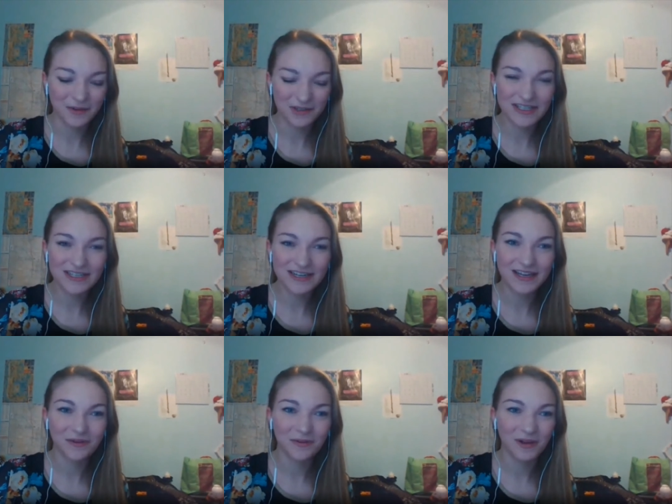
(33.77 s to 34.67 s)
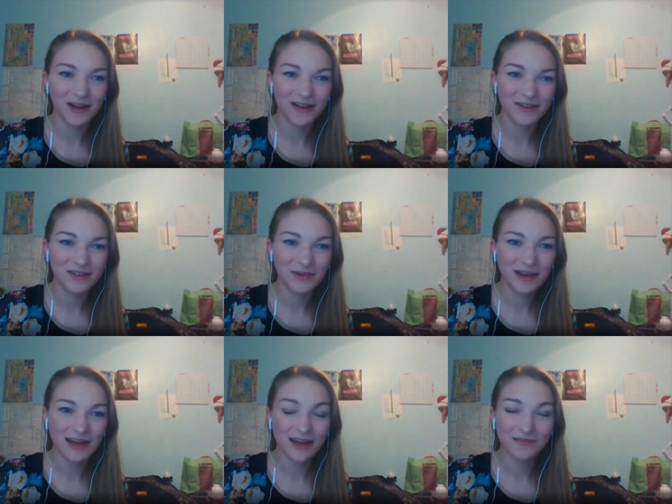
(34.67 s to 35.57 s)
we're just going to get right into it.
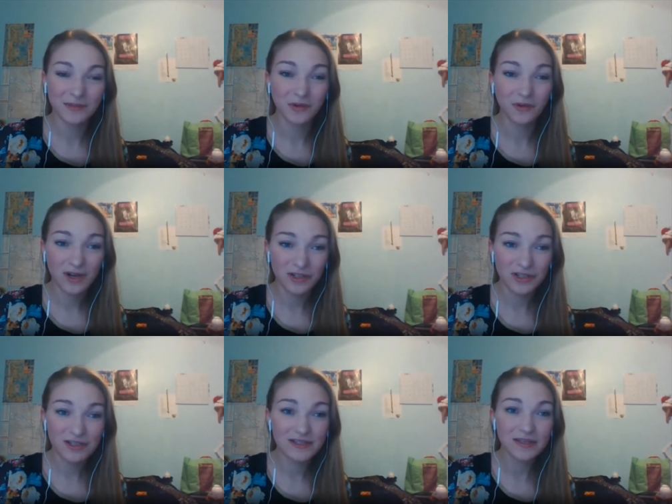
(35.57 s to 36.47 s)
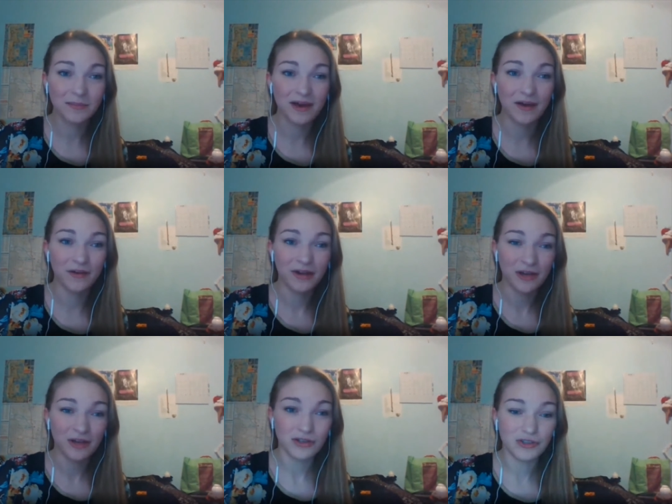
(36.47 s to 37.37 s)
I have some questions about
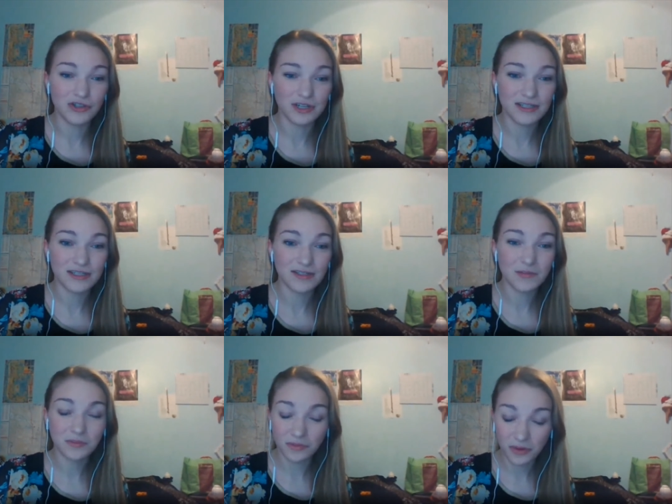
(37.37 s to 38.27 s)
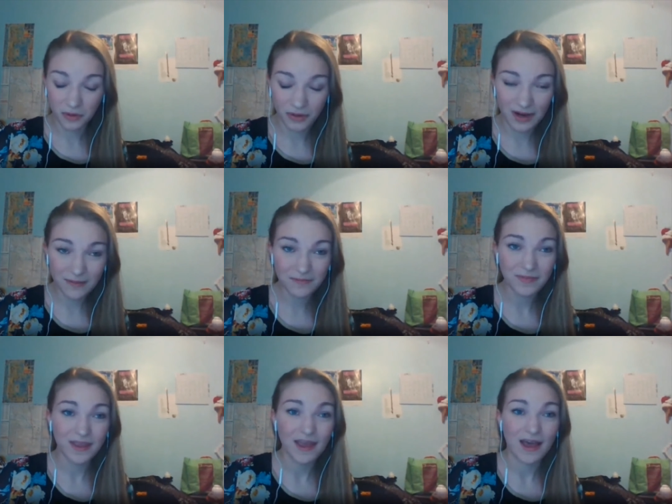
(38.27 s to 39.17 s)
Judson's program
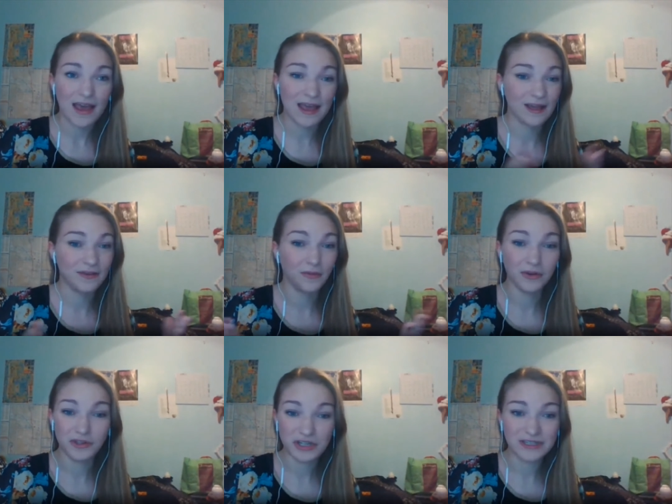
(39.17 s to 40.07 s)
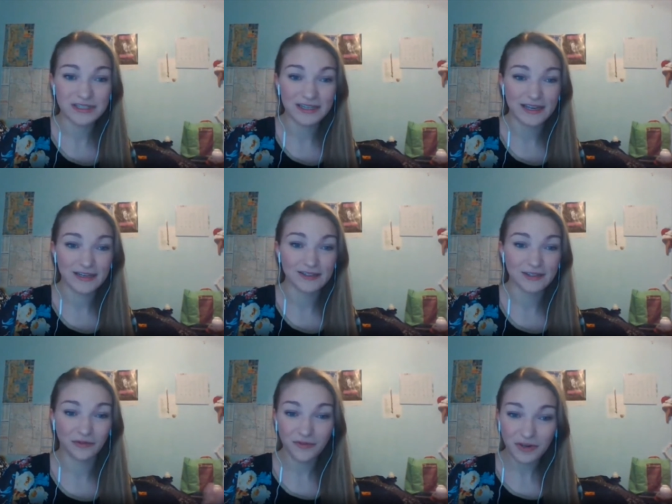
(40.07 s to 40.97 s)
and what Judson is.
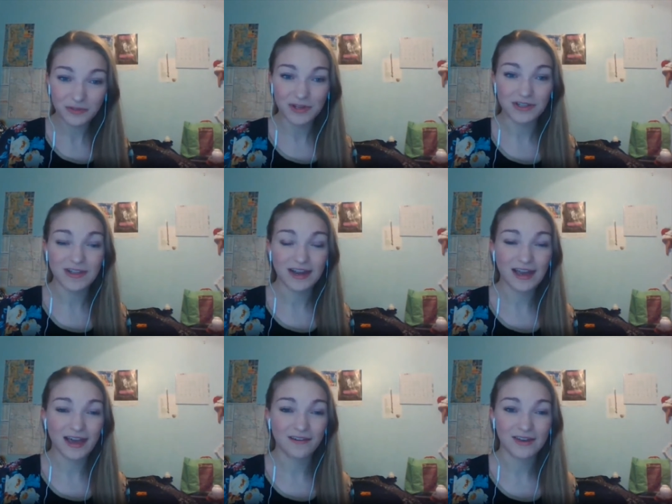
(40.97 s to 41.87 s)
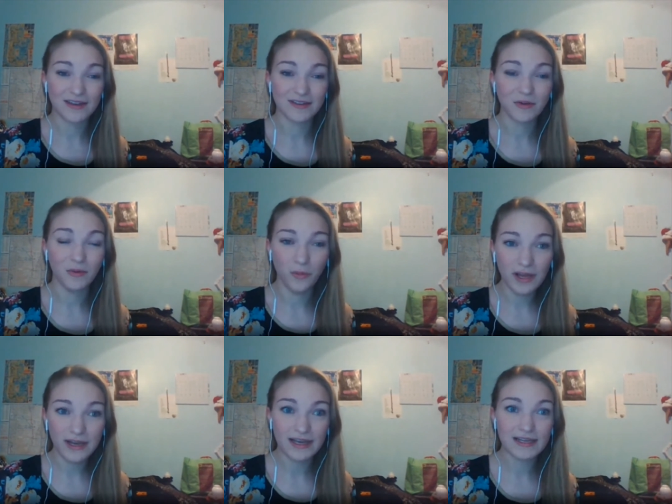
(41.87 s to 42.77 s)
So the first question that I have is,
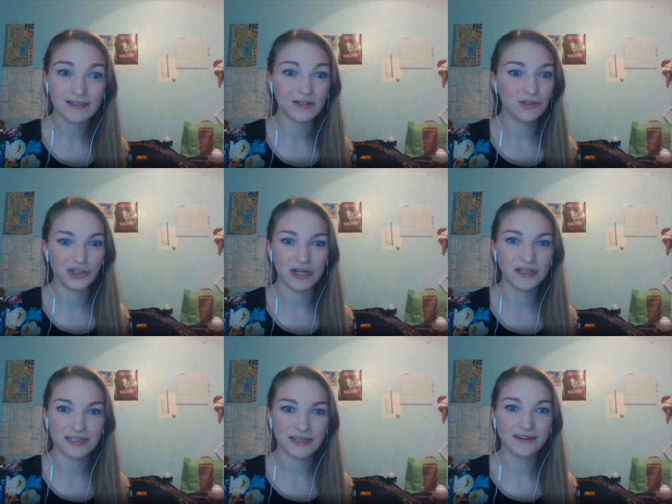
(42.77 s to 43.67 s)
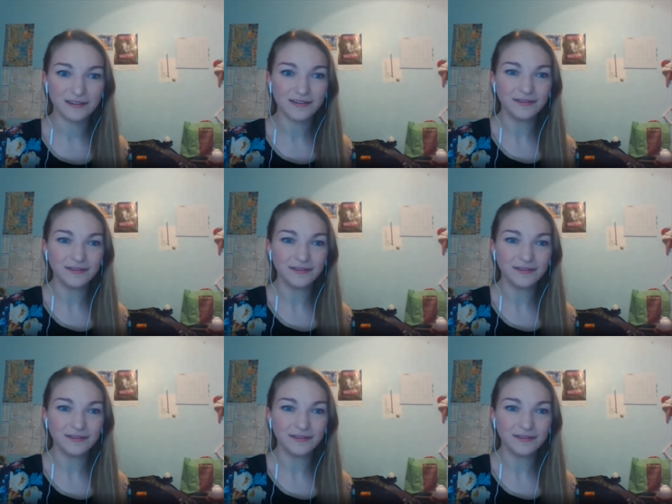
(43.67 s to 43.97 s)
what is Judson?